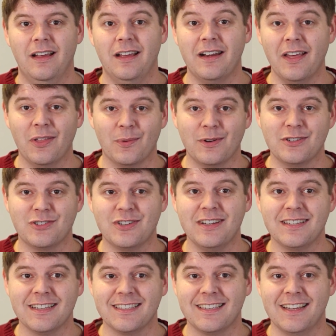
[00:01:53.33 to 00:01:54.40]
In other words,
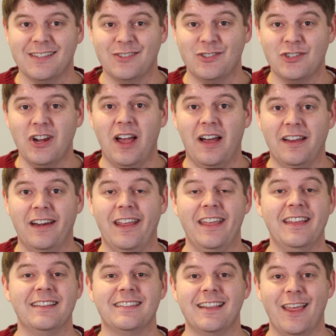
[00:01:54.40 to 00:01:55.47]
Jesus says John
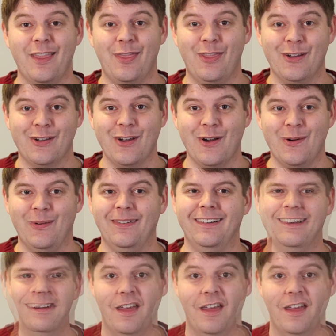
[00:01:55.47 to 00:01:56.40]
is the GOAT.